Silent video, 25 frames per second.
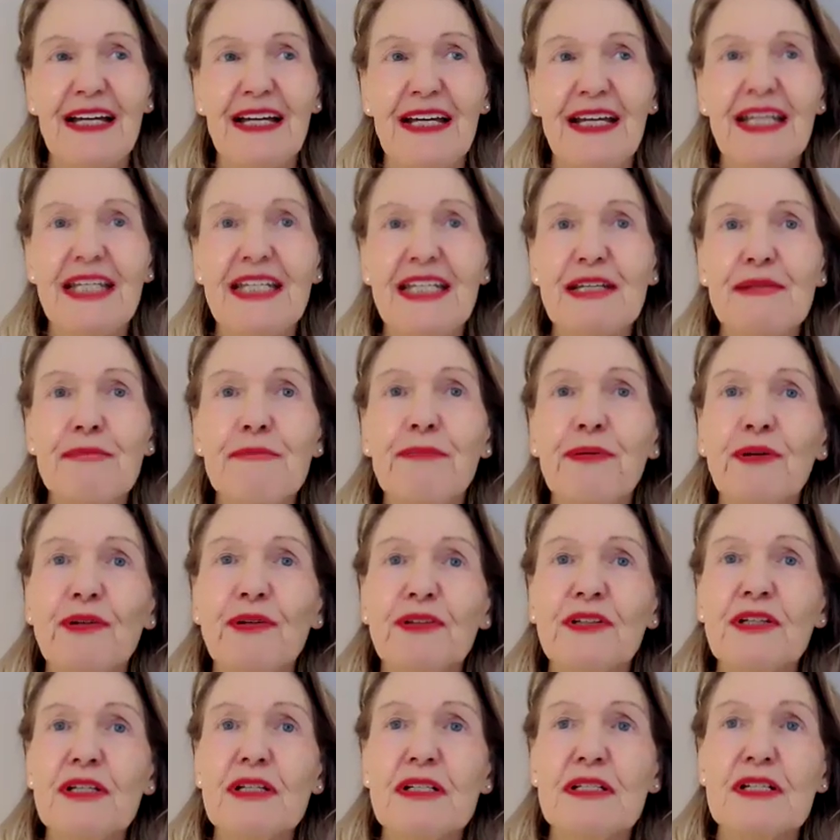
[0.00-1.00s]
it's
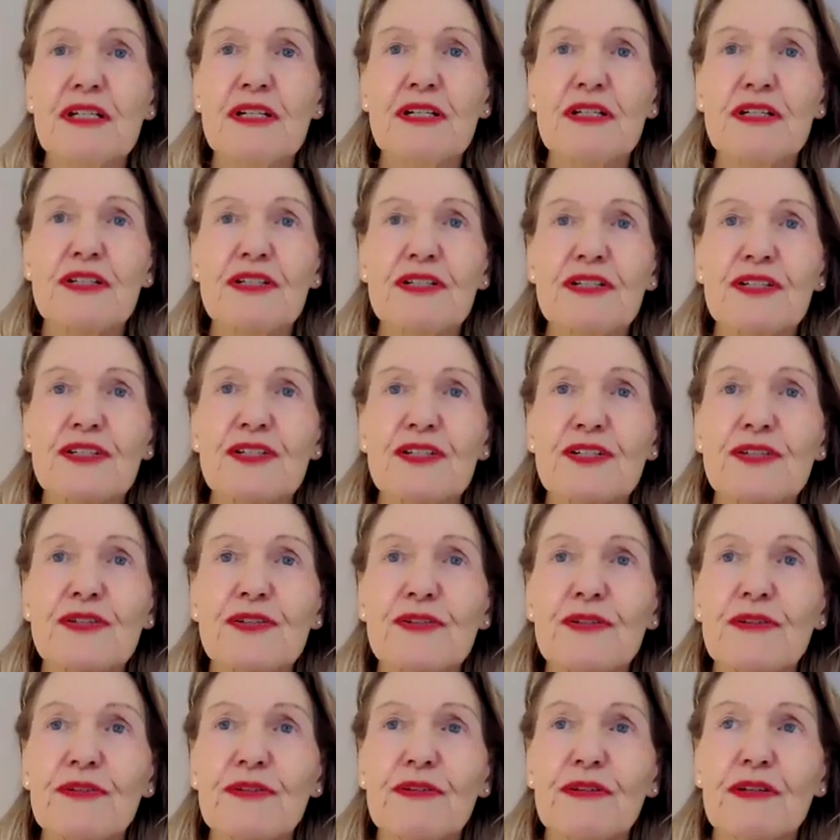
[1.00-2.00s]
important
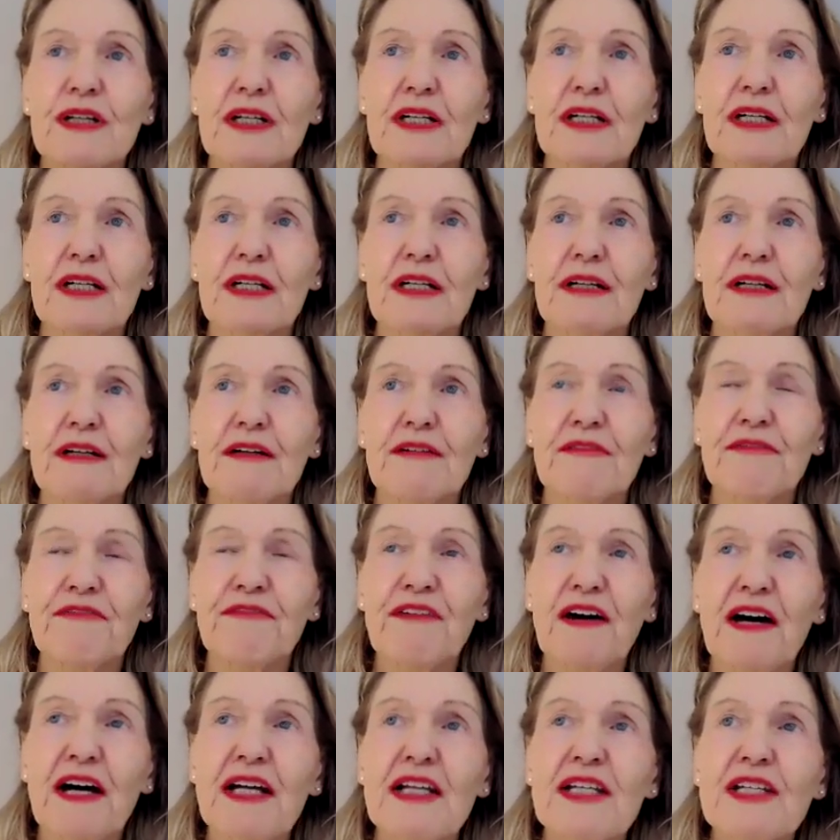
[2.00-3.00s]
to
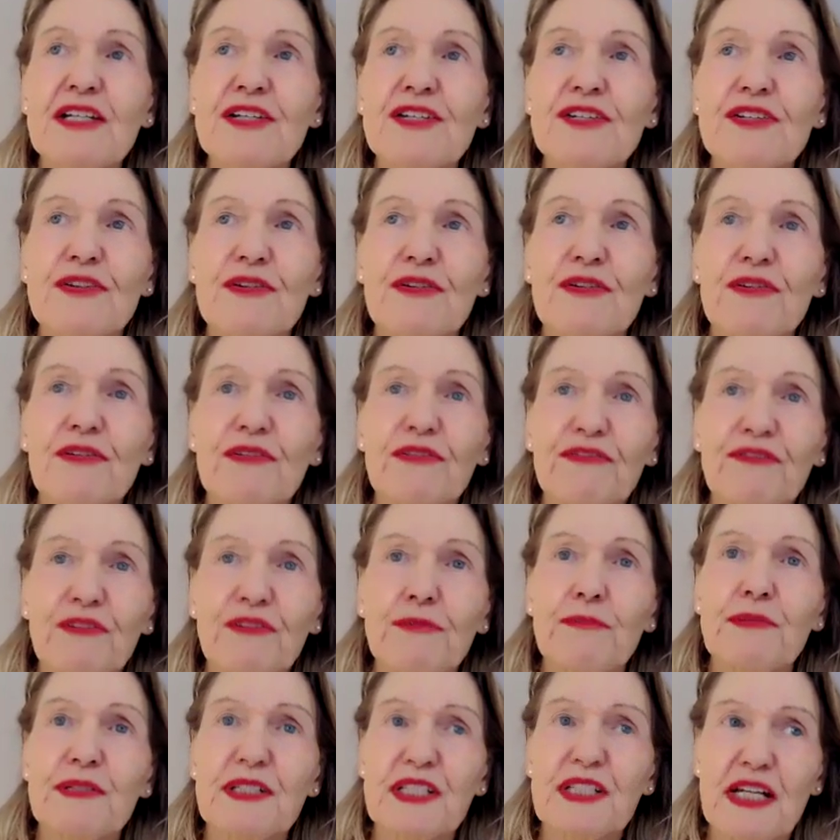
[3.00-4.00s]
find your full
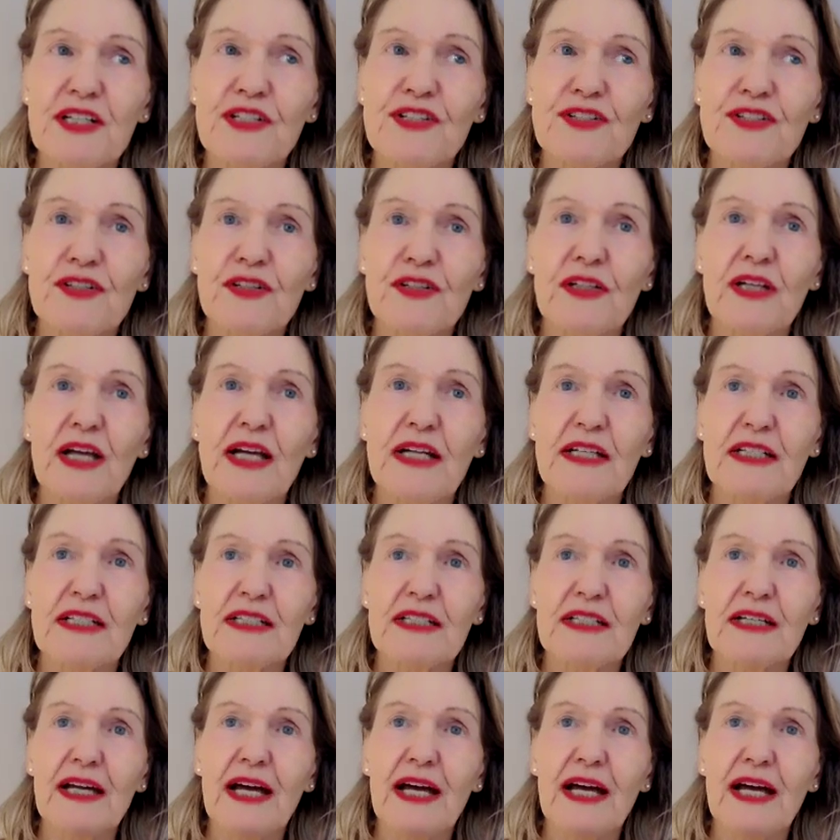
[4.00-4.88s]
potential and